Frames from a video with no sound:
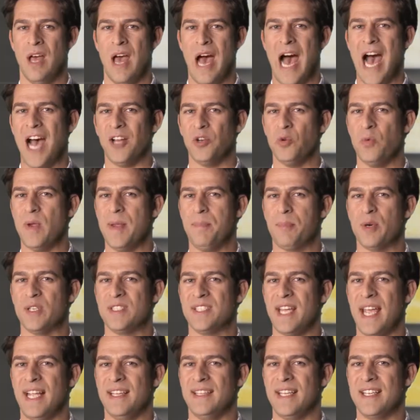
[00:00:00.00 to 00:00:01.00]
How do we
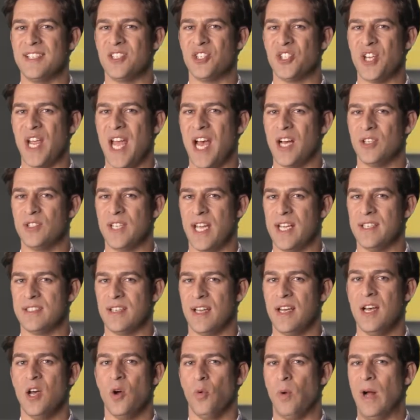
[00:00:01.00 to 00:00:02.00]
protect and share our
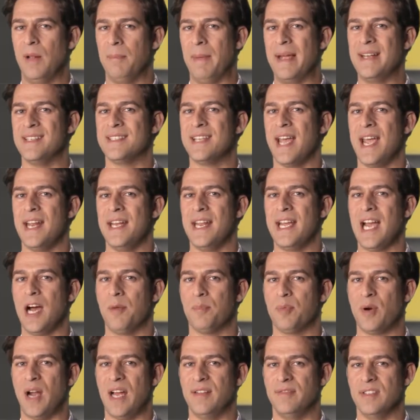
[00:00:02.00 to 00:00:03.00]
data while maintaining
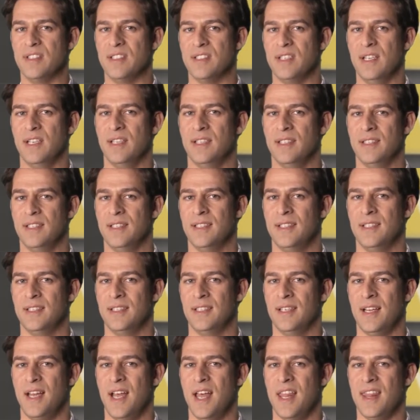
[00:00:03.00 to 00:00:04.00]
our privacy?
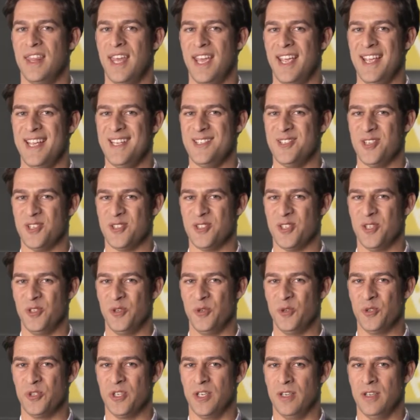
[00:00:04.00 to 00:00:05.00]
There is a
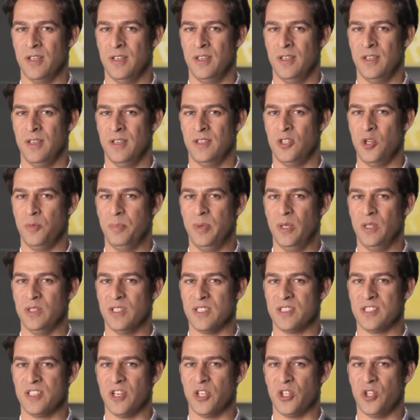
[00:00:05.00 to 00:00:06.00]
solution to
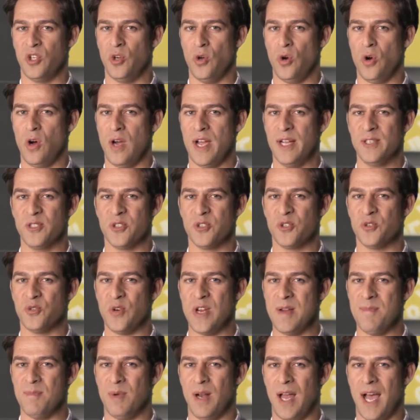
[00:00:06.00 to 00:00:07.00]
build a secure and
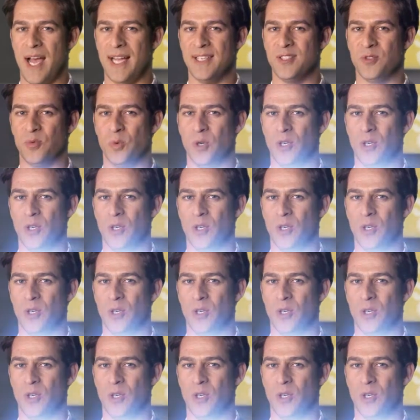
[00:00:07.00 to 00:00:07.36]
streamlined